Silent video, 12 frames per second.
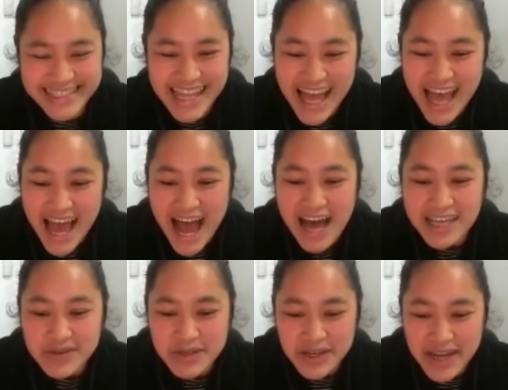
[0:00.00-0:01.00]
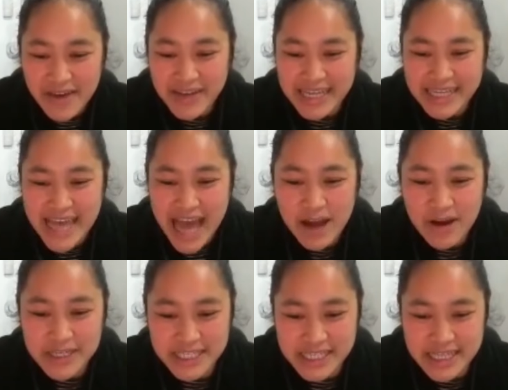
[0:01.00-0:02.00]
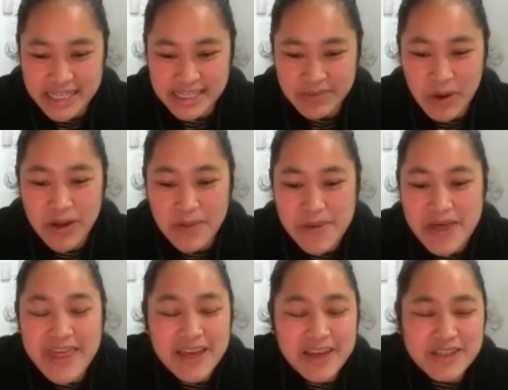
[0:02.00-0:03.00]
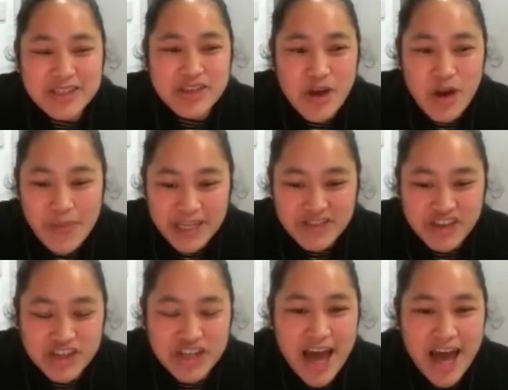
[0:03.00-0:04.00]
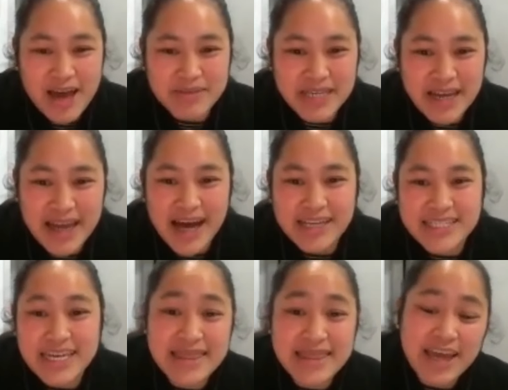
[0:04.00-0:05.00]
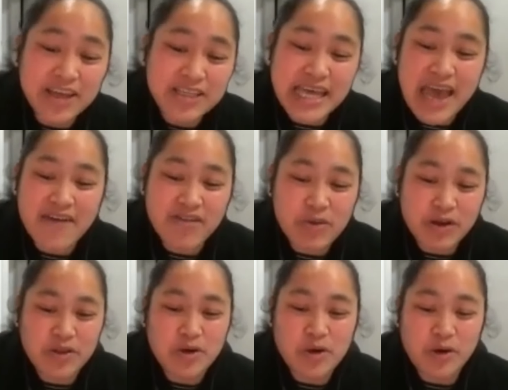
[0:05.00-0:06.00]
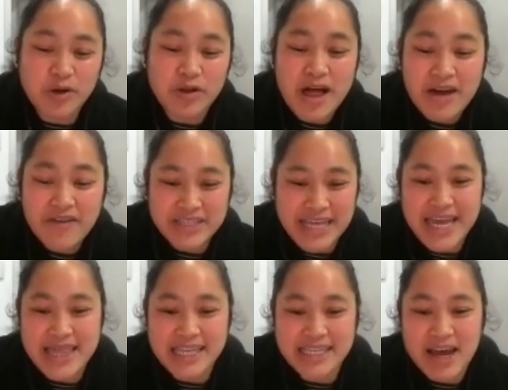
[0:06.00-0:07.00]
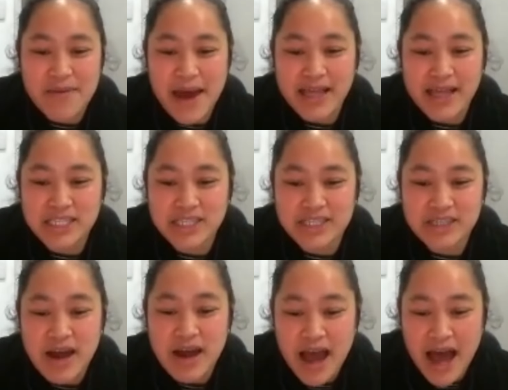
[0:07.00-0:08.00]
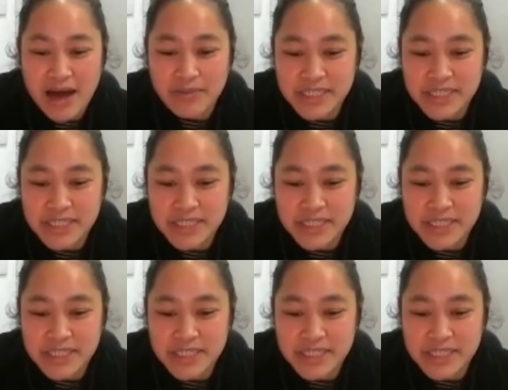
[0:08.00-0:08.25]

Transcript: So we don't have any questions at this point, but thank you so much for your time, Karthik, and thank you to everyone on the call for taking the time out to